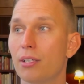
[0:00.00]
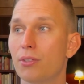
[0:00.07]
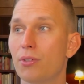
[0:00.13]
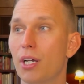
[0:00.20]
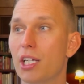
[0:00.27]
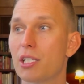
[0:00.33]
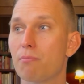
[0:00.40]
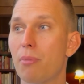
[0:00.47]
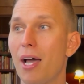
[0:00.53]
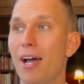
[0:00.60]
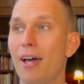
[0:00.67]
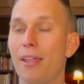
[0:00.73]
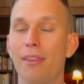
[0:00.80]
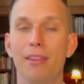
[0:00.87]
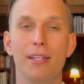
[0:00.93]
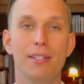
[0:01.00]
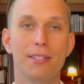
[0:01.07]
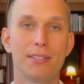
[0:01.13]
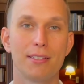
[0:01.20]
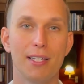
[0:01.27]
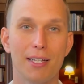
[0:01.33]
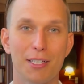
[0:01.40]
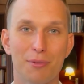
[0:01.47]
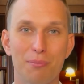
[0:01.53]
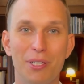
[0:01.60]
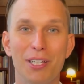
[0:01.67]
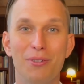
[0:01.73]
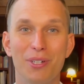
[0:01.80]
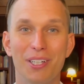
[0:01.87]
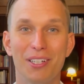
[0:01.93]
expand this
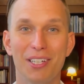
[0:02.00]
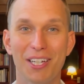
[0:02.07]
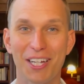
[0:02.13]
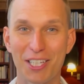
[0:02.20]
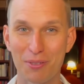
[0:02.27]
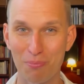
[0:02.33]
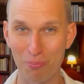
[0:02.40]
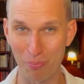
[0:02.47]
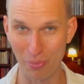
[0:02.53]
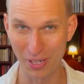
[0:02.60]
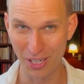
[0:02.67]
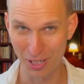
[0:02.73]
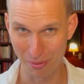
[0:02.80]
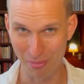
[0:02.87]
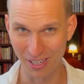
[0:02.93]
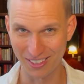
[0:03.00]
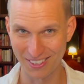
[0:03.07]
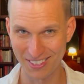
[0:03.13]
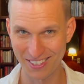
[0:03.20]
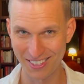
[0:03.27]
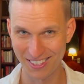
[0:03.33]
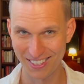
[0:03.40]
experiment,